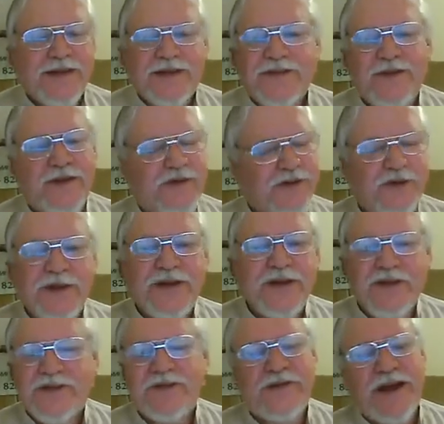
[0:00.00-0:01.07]
There are
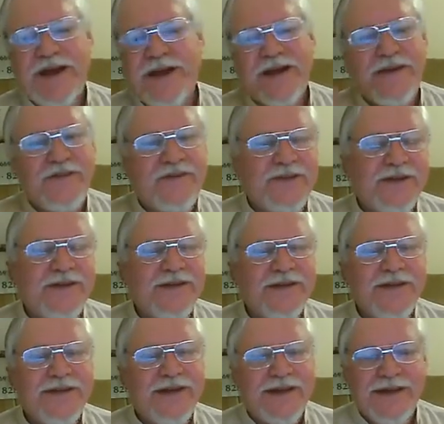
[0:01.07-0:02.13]
trillions of lives,
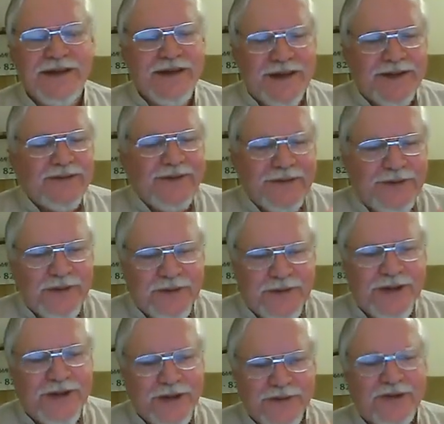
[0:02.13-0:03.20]
individual
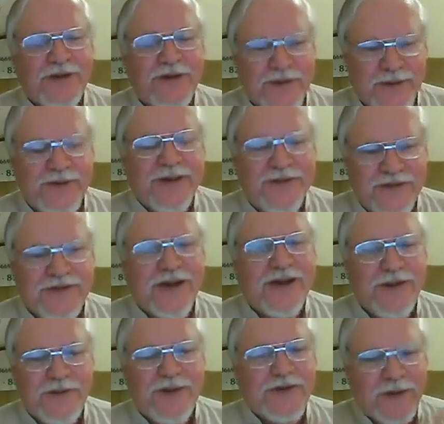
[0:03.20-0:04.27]
cells that are doing its
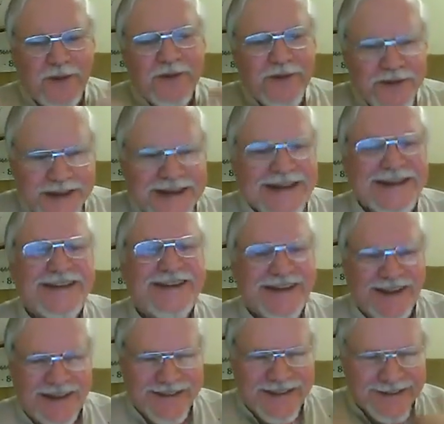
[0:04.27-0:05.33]
job. There's a whole city
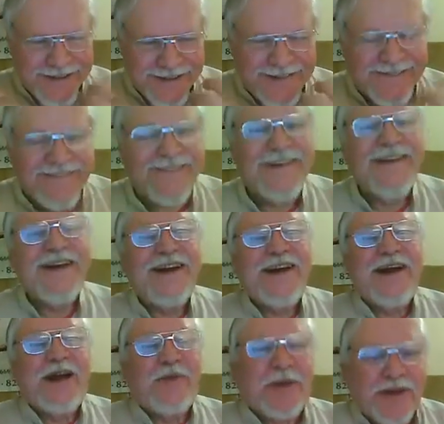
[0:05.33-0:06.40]
inside. There's a whole
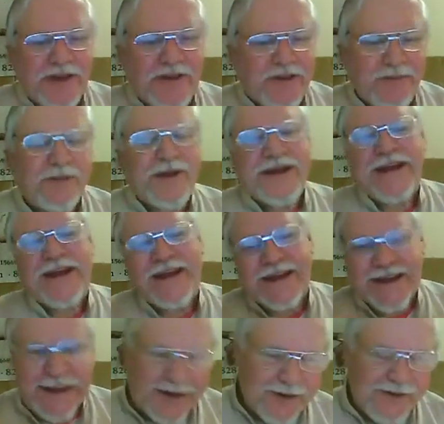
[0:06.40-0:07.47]
production plant and
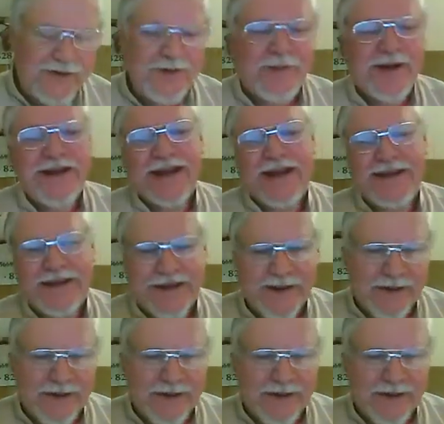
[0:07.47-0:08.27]
energy plant